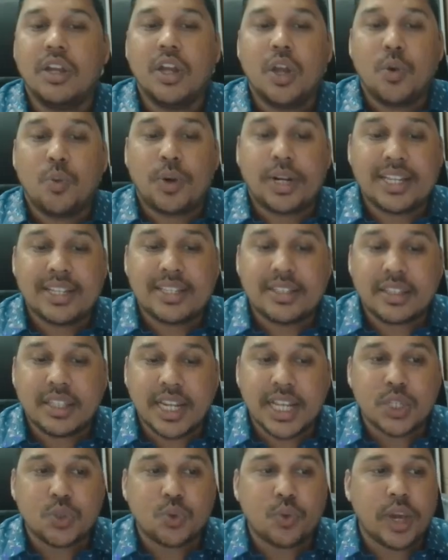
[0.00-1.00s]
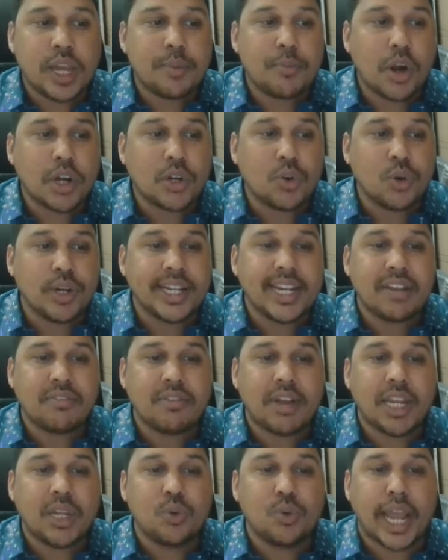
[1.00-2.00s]
What is 3 square mod 29
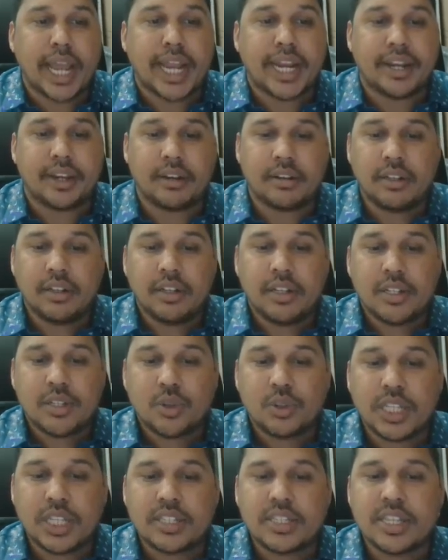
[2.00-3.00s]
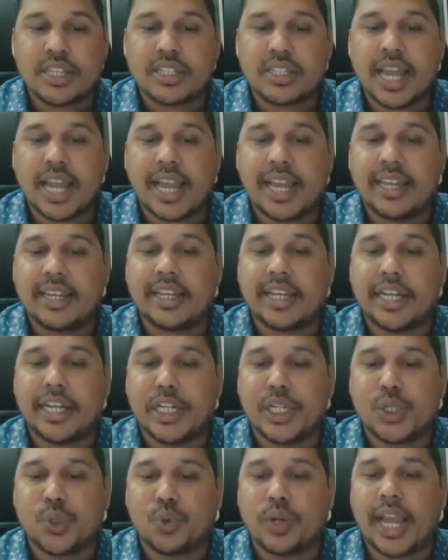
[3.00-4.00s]
value? 9. So this is 9
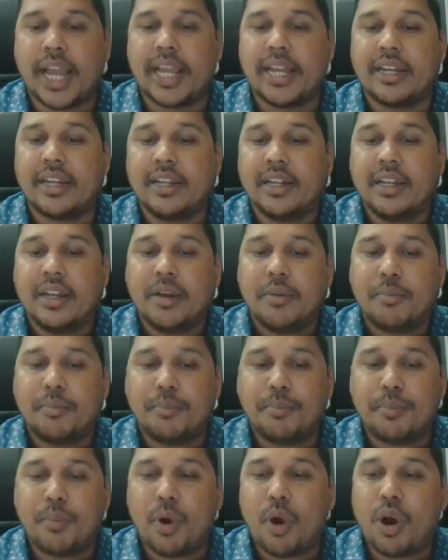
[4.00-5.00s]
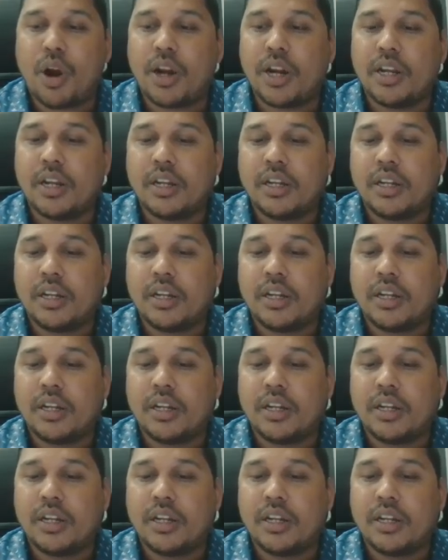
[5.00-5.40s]
into 9 mod